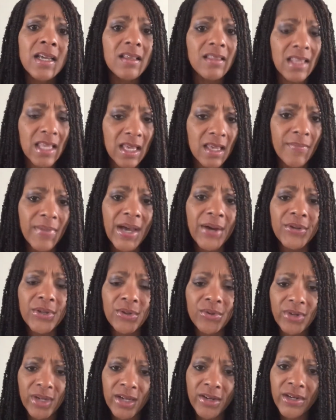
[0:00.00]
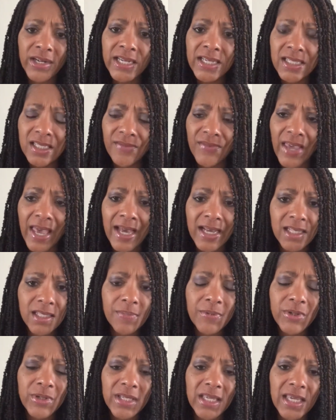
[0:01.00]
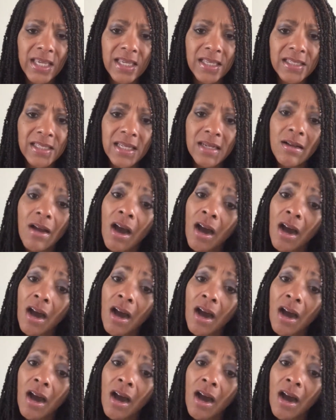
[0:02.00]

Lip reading: Think about your areas of expertise and